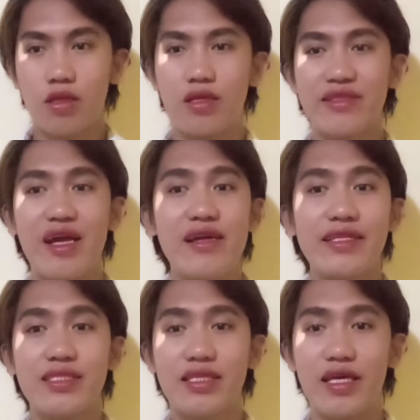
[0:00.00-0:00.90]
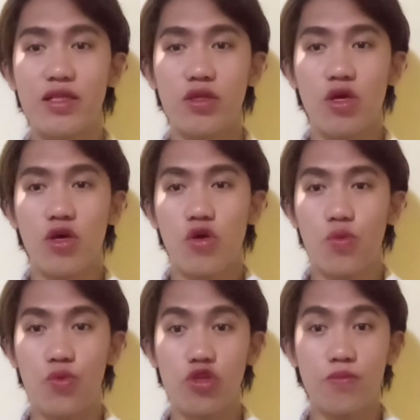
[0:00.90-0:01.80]
The target skill
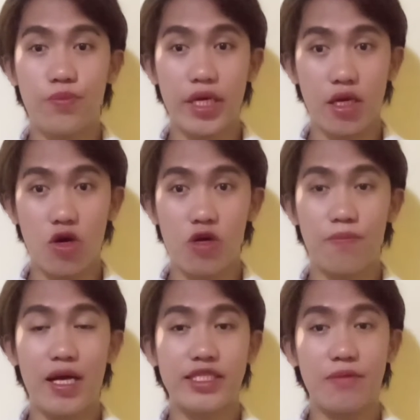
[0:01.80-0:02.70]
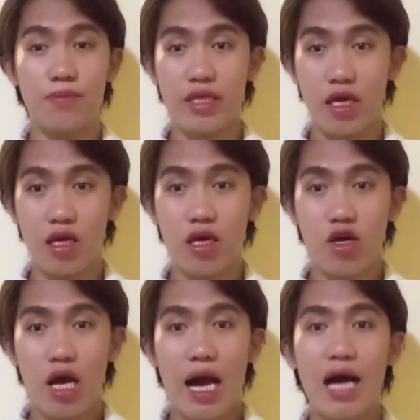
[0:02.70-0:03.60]
would be, or possibly,
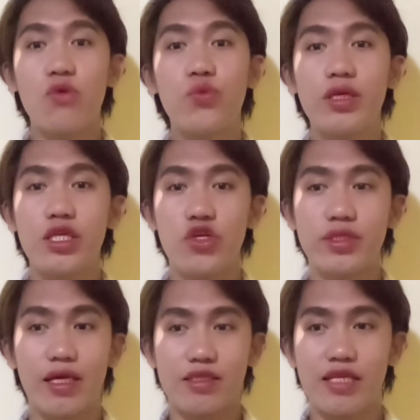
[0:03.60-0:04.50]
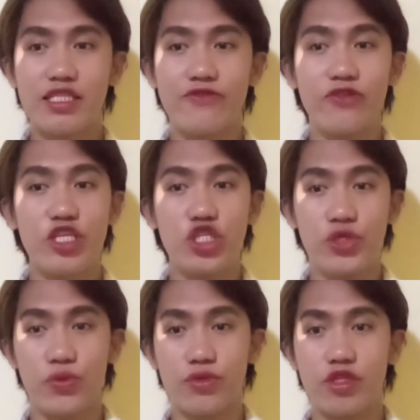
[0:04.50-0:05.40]
how will you successfully
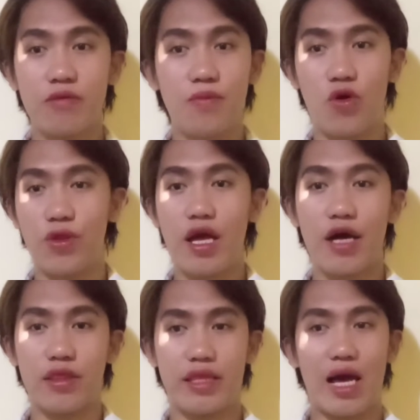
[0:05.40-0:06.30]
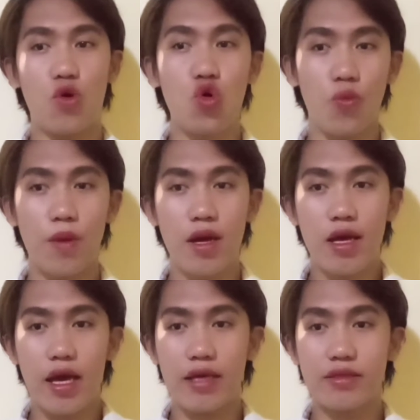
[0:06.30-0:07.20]
shoot the ball at the hoop?
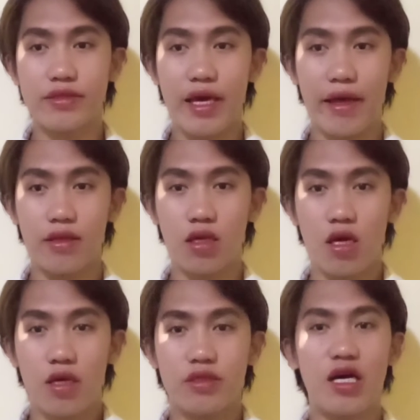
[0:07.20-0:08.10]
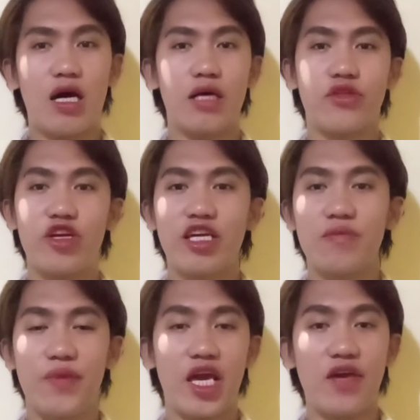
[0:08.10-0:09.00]
And then the
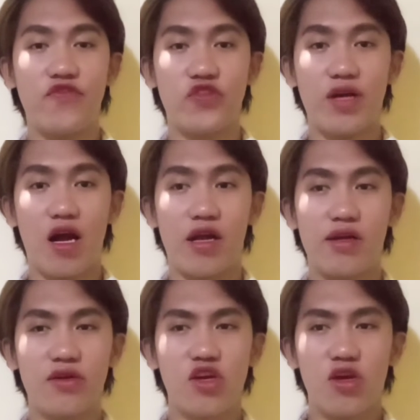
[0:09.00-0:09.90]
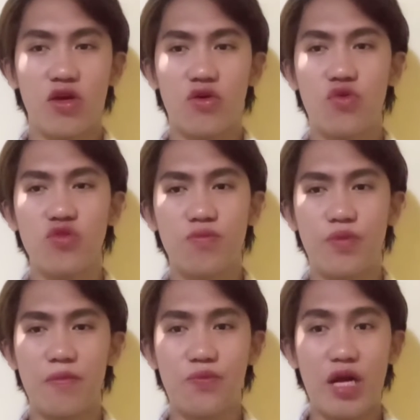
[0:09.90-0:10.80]
target behavior could
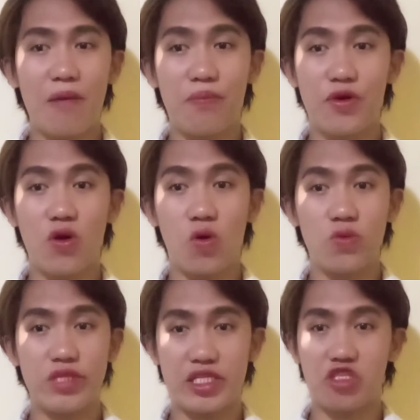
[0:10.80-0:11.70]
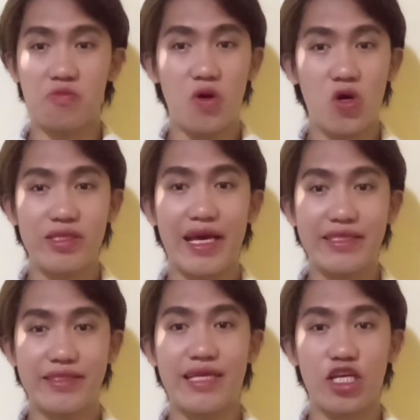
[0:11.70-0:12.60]
be proper holding the ball,
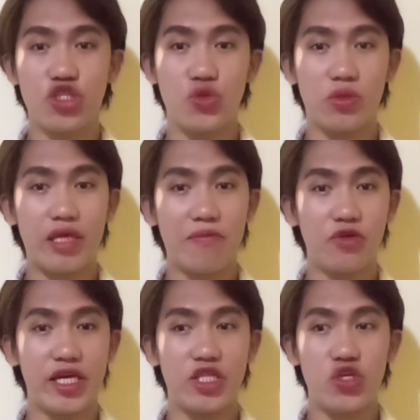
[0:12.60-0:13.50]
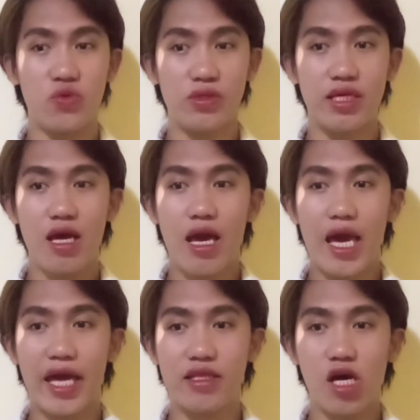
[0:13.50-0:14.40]
exact shooting radius,
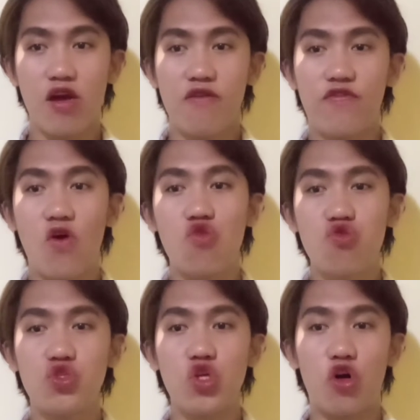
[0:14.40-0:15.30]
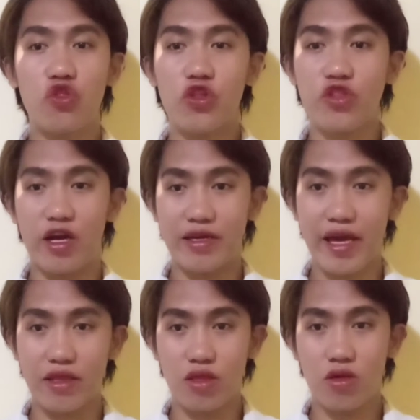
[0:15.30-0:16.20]
and focus on the
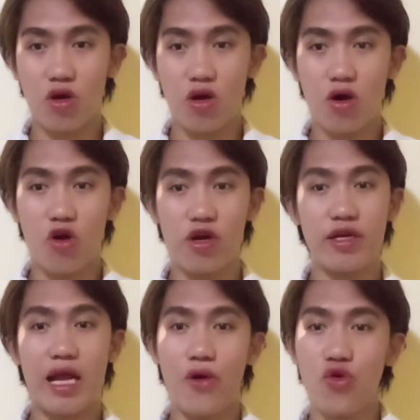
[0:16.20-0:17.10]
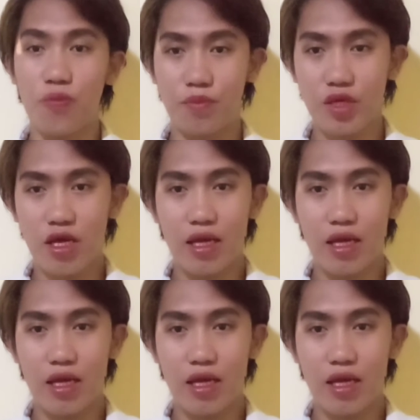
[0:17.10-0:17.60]
target or the hoop.